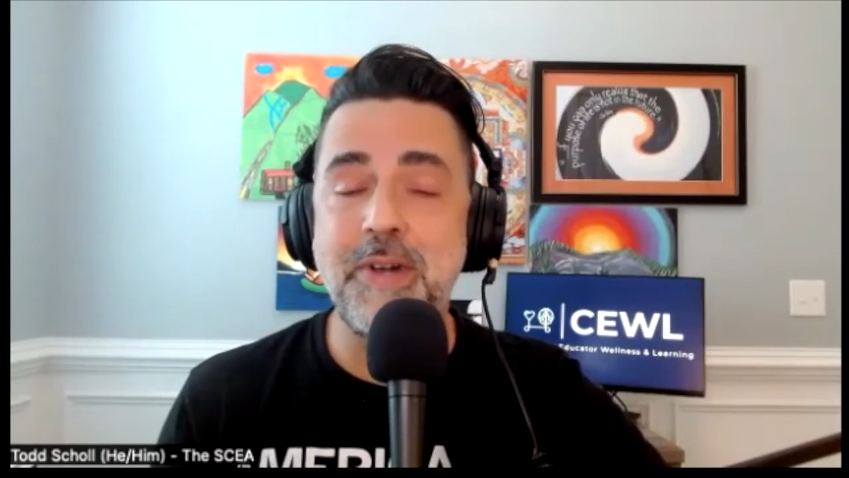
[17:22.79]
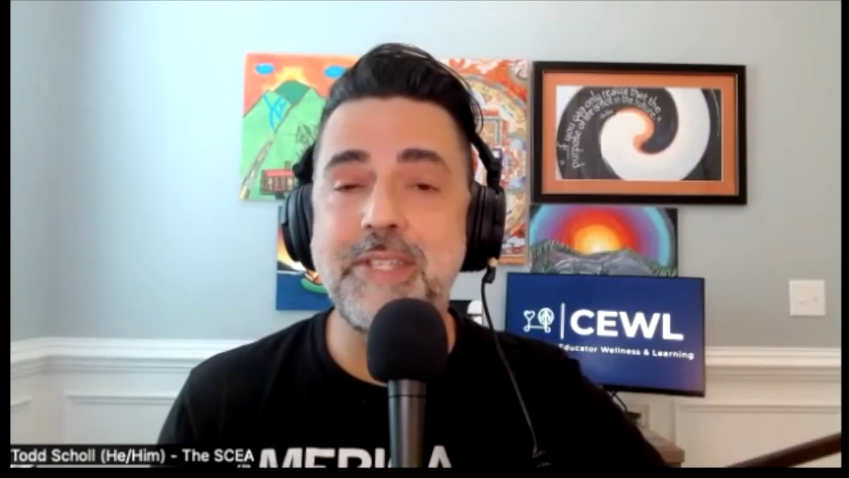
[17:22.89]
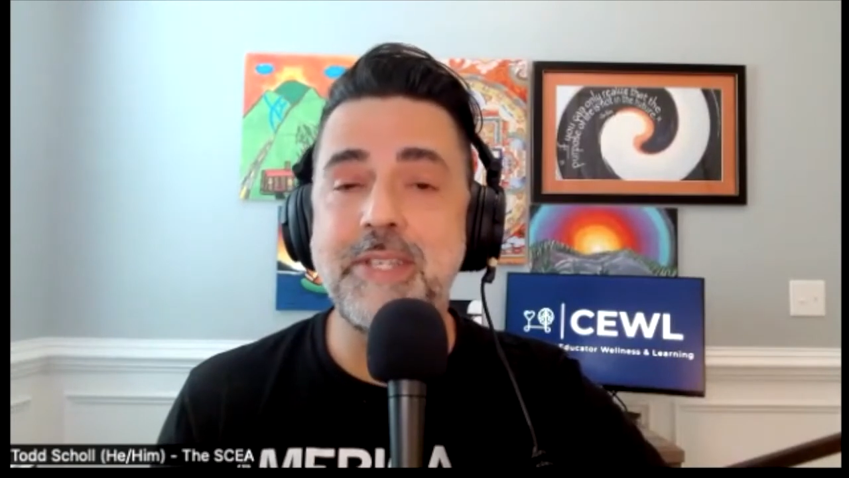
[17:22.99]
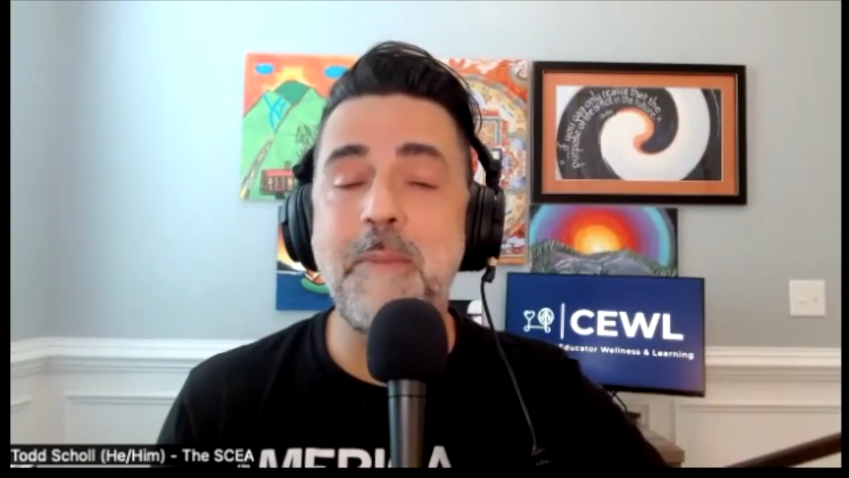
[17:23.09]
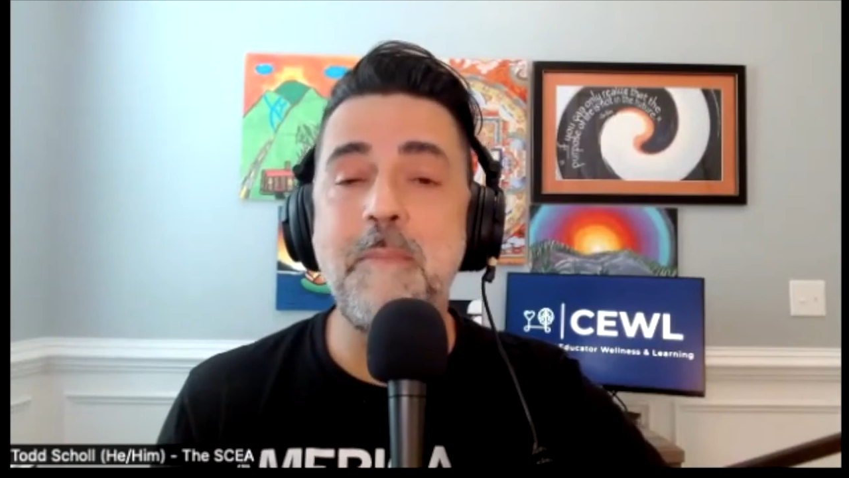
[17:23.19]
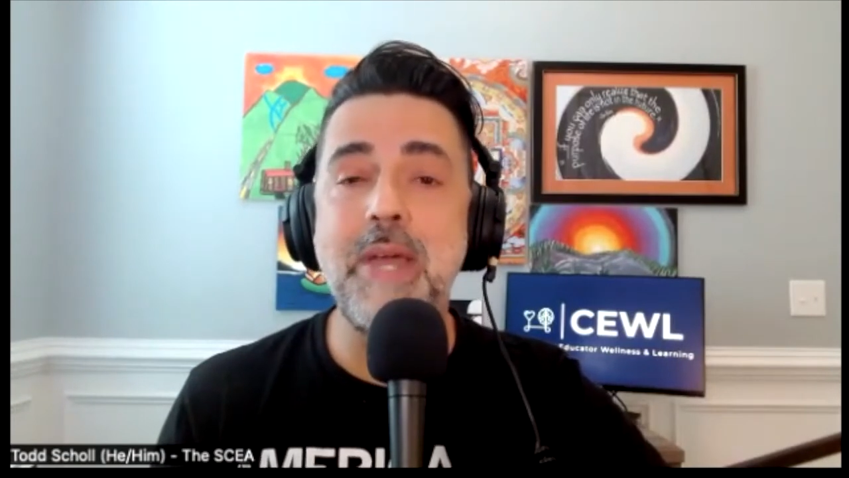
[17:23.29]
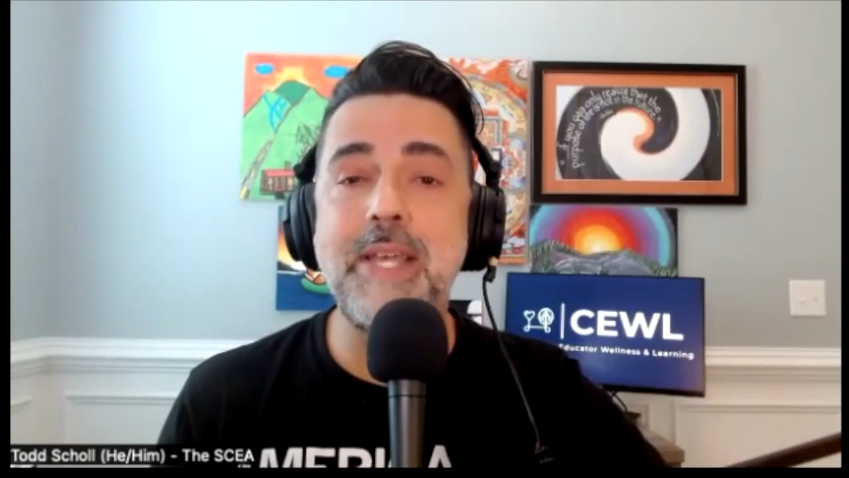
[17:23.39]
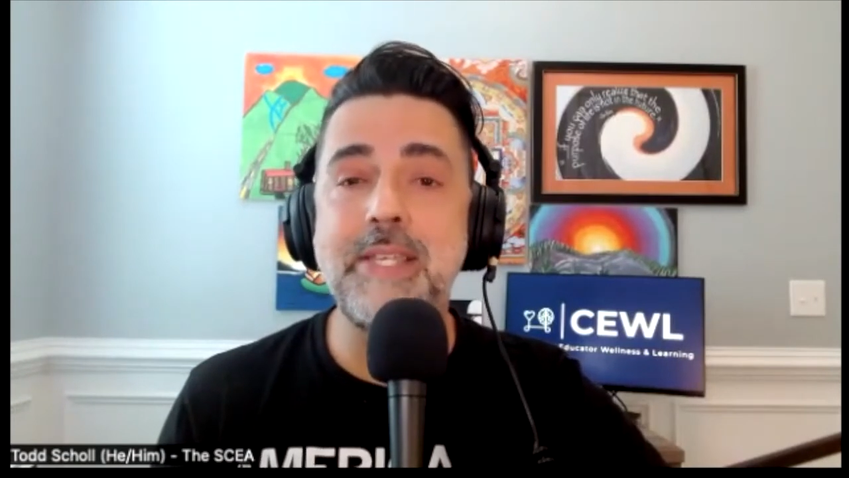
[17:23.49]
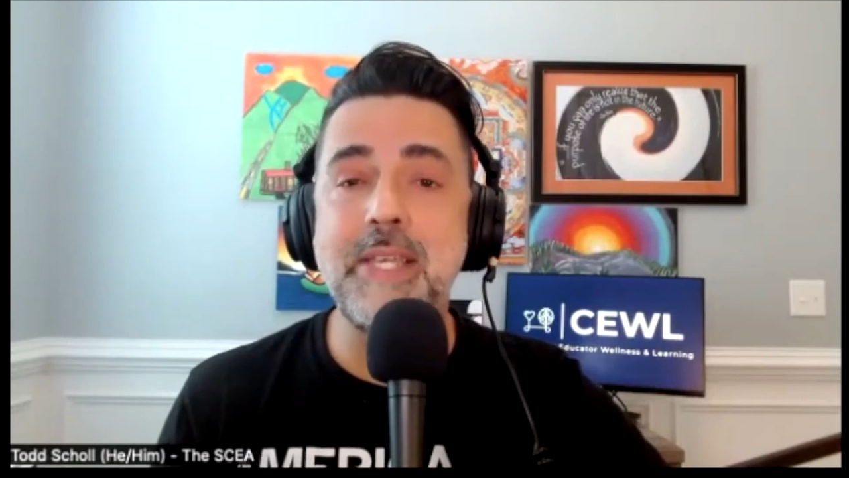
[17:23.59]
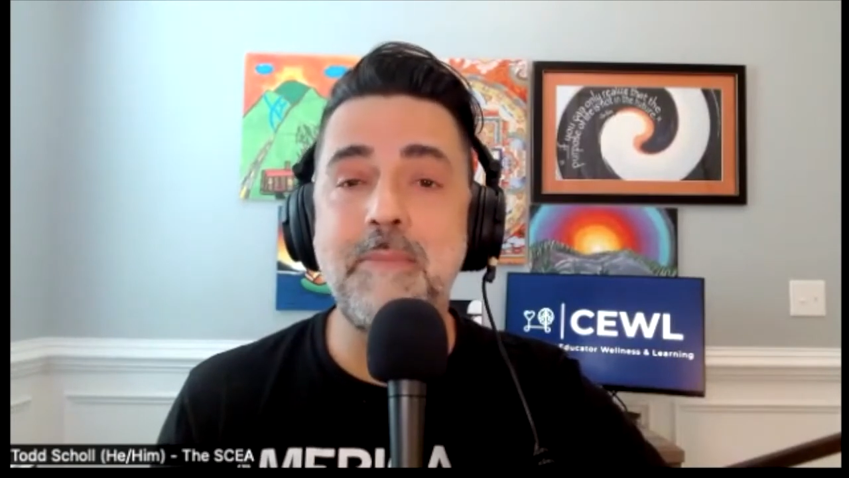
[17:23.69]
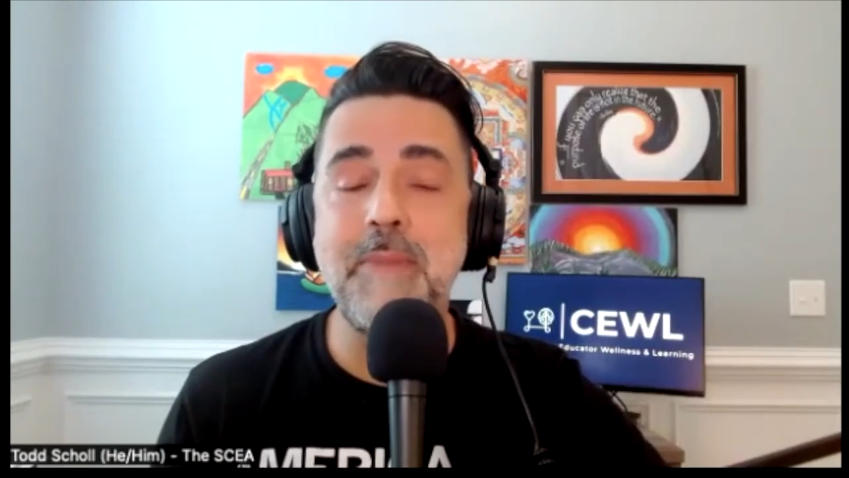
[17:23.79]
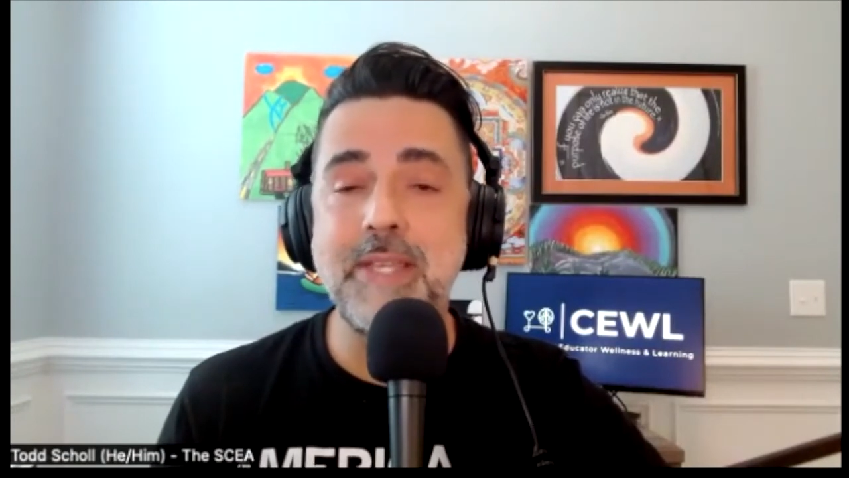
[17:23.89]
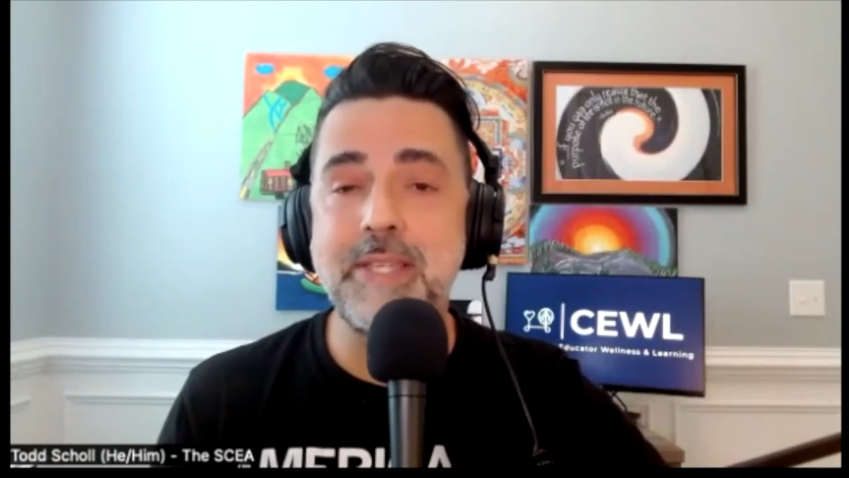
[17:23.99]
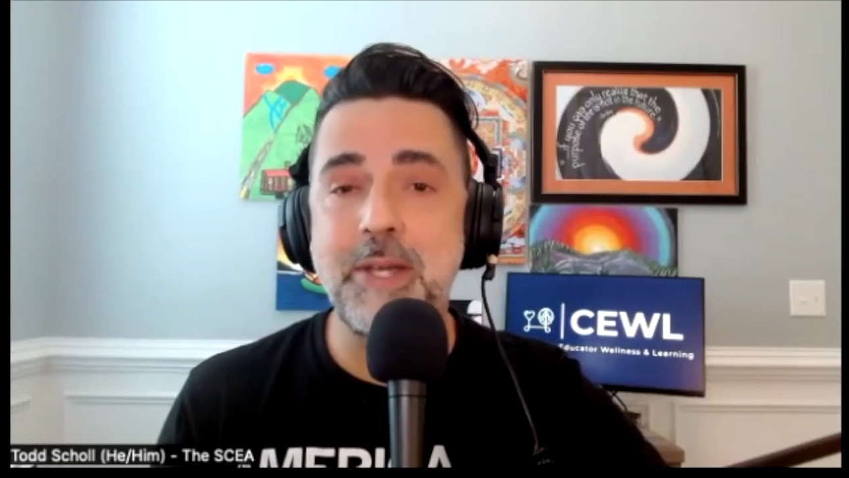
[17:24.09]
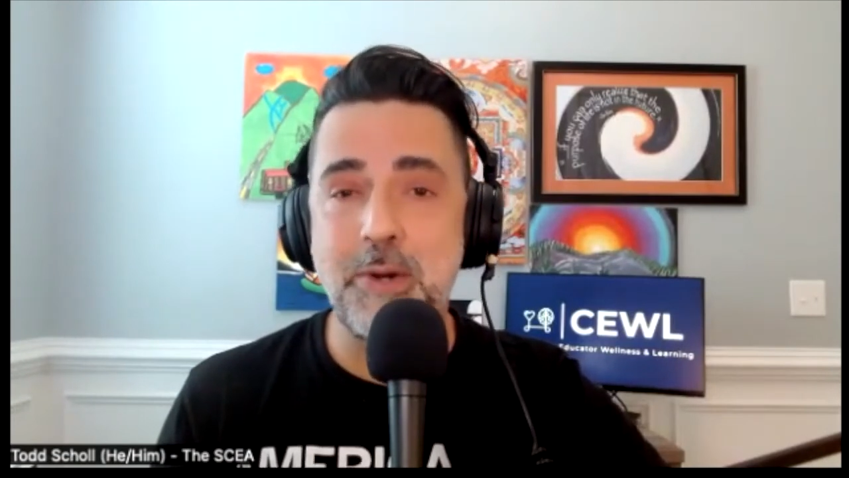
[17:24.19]
It's an amazing,
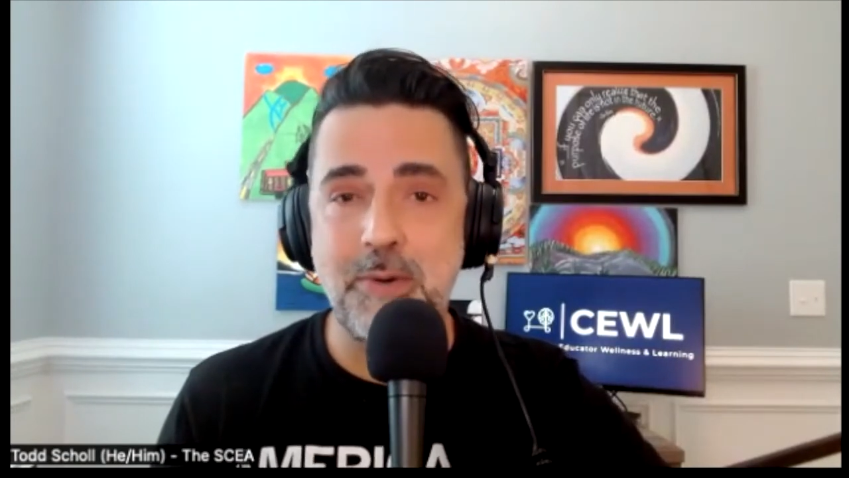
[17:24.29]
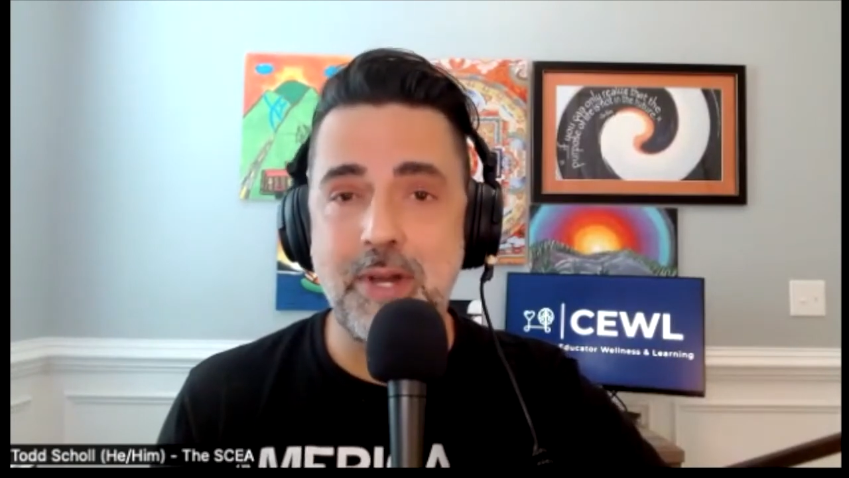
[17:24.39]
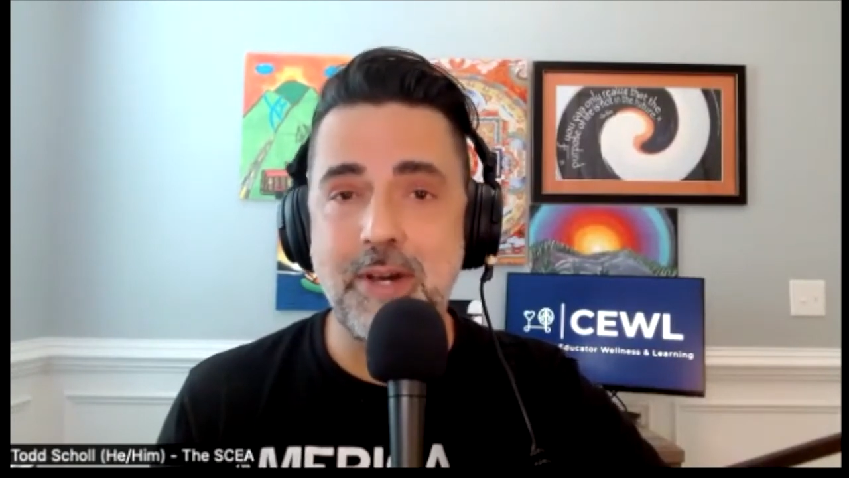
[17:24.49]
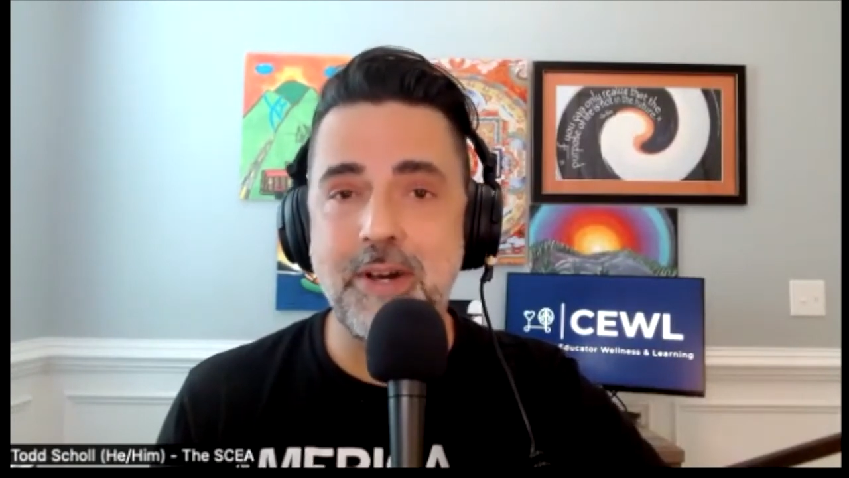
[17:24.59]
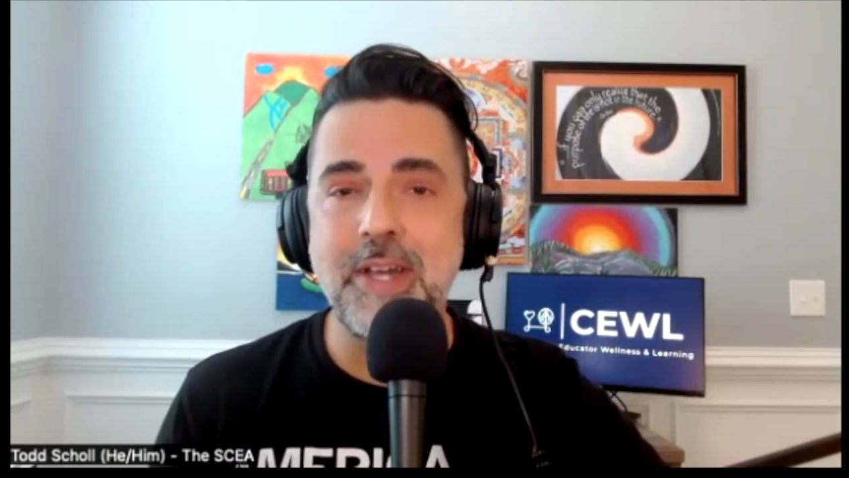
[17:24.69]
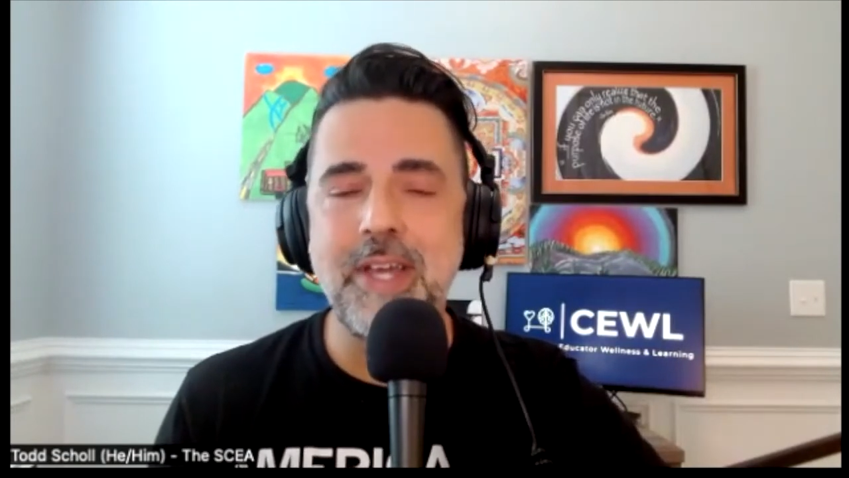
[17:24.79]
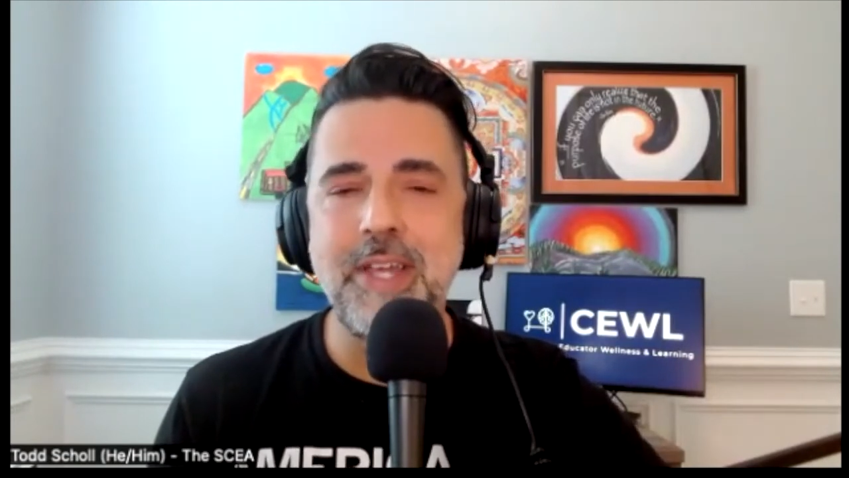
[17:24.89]
amazing career.